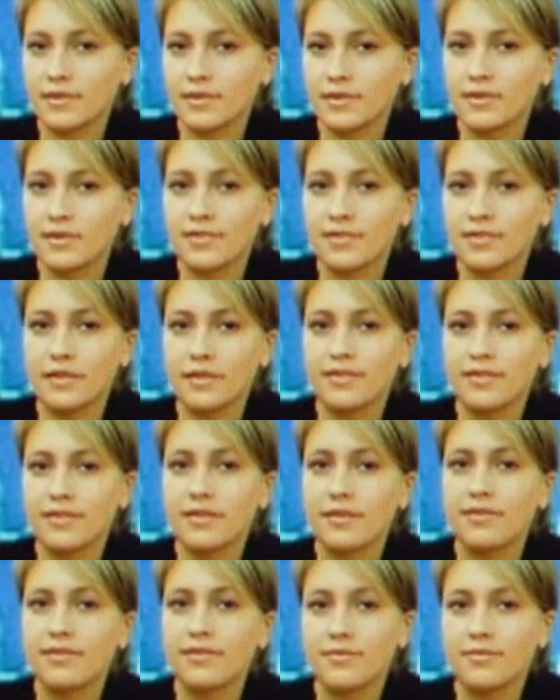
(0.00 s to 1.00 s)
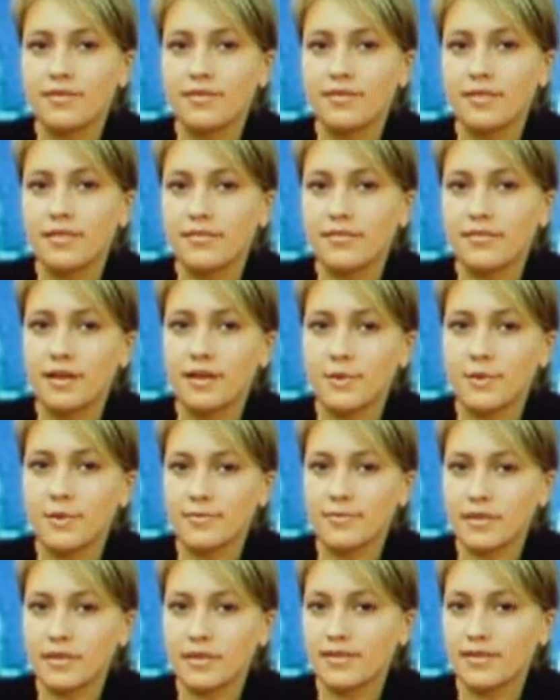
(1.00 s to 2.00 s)
Jason and Terry said, even if they
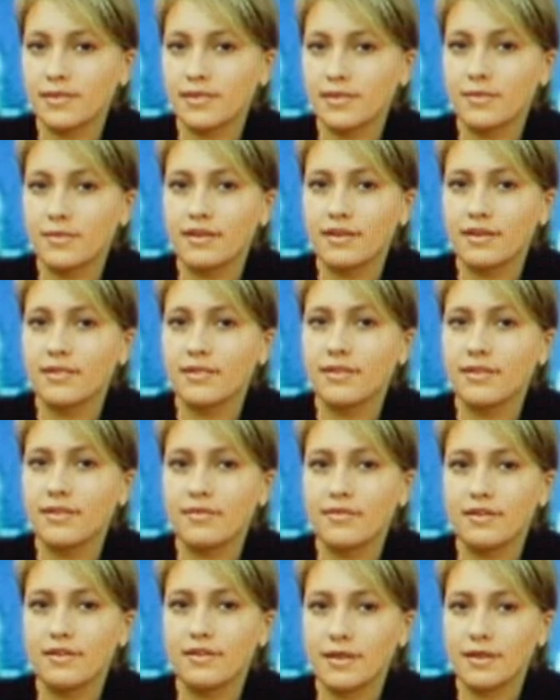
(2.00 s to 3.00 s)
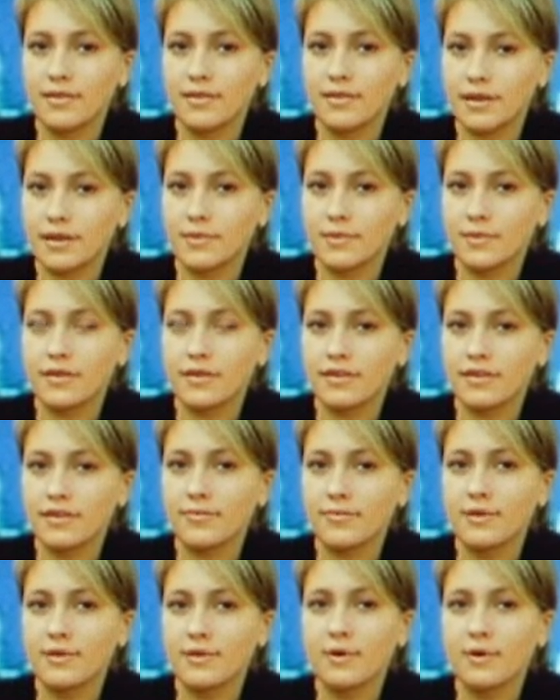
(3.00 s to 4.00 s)
had all the money in the world and everything they needed to
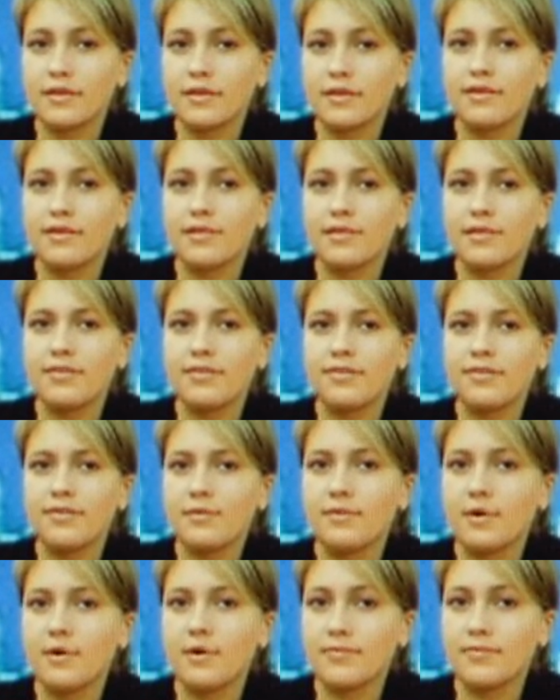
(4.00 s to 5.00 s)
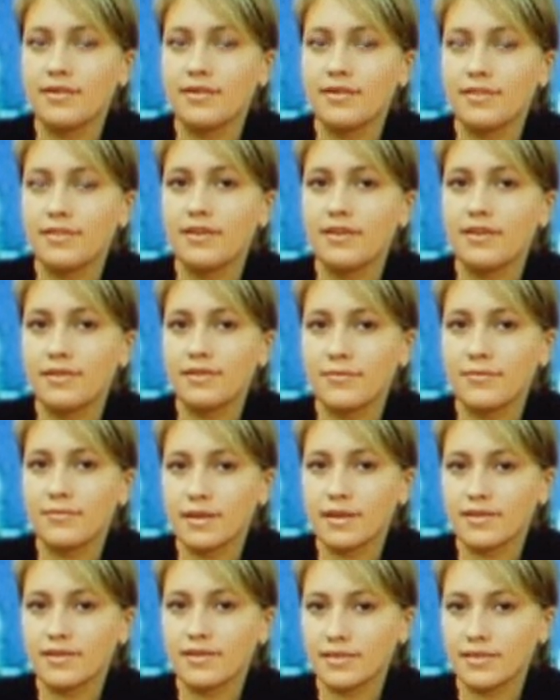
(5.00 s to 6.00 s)
get the project done, it would probably still
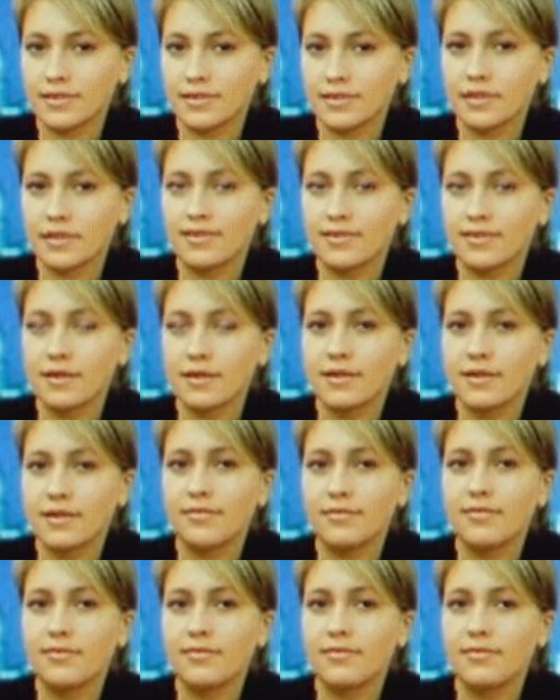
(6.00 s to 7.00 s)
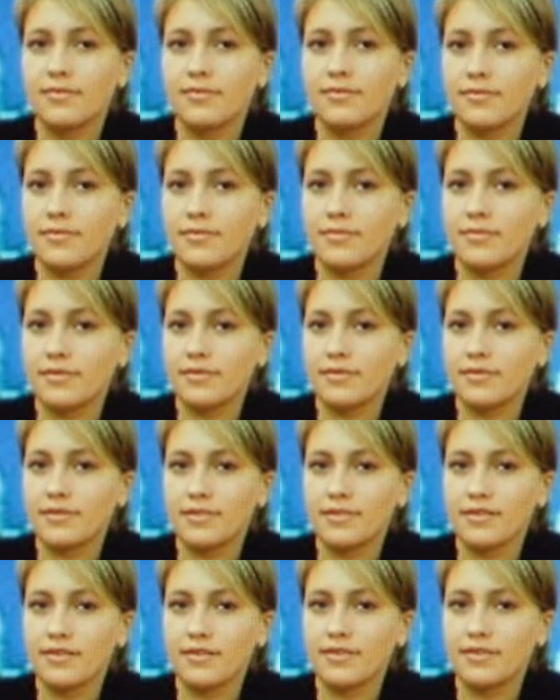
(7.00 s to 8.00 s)
take them at least a decade.
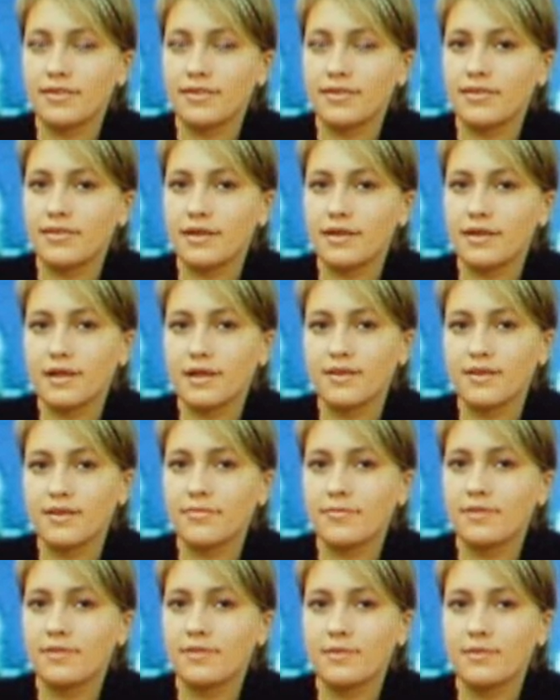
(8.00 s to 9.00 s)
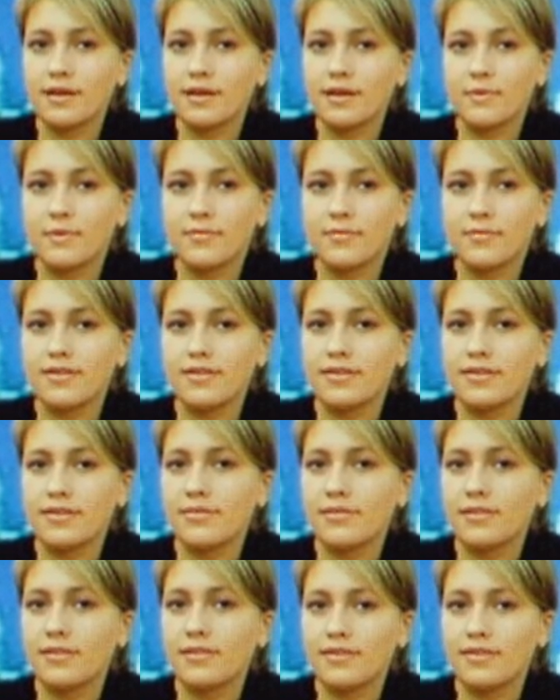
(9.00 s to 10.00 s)
The difficulty lies in part with how the
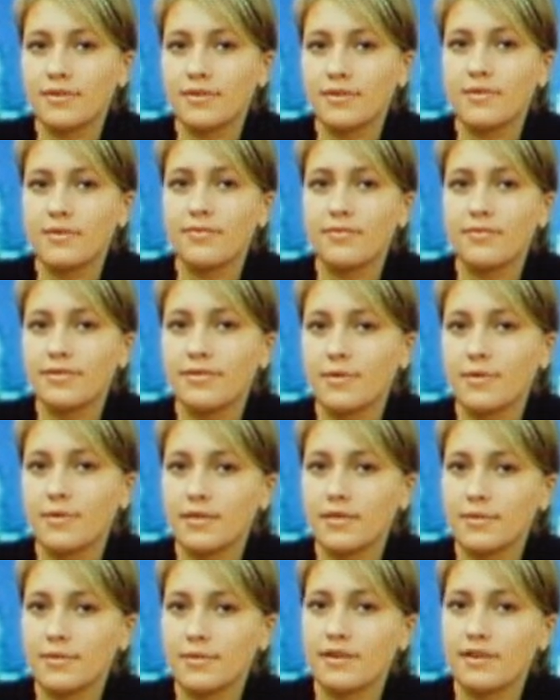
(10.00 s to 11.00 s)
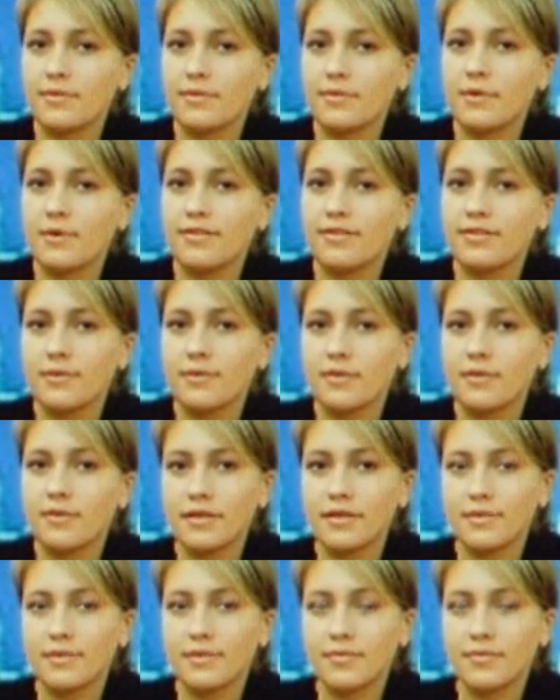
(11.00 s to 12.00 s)
B-17s were made during the World War
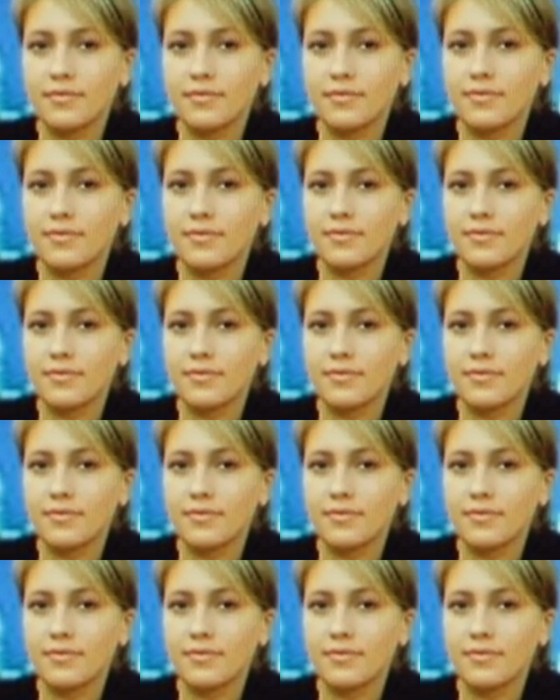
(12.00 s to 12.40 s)
II era.